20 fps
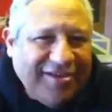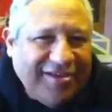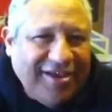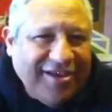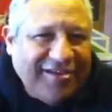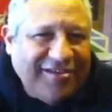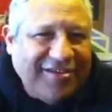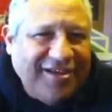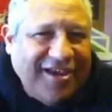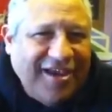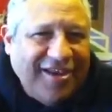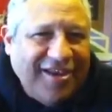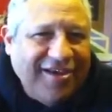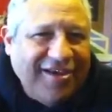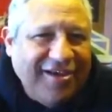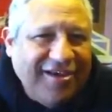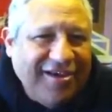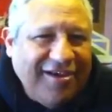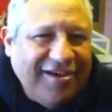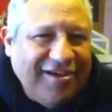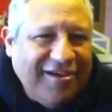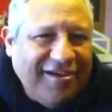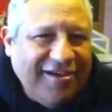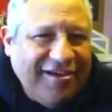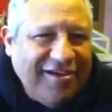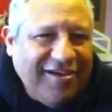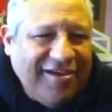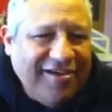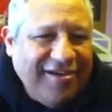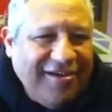It's kind of
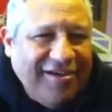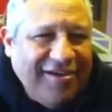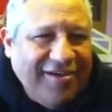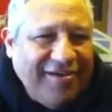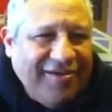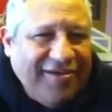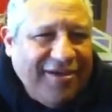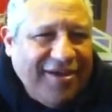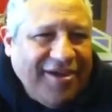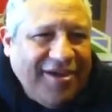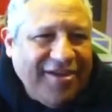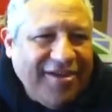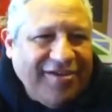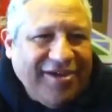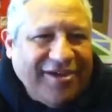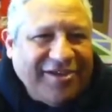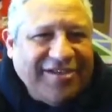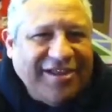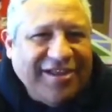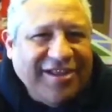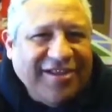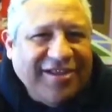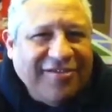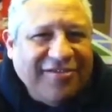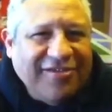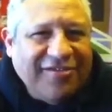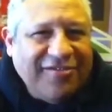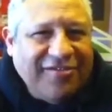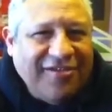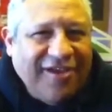interesting to
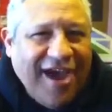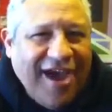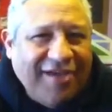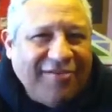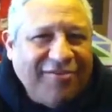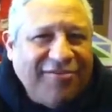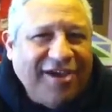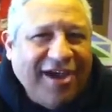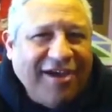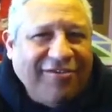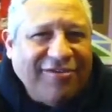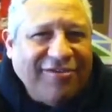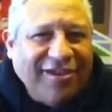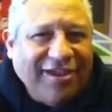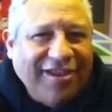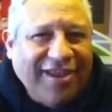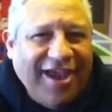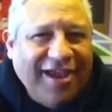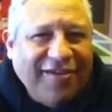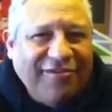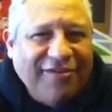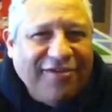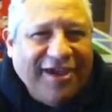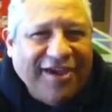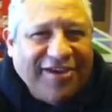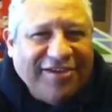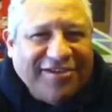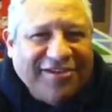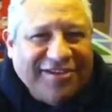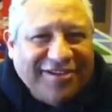time travel in that
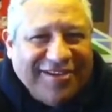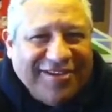fashion.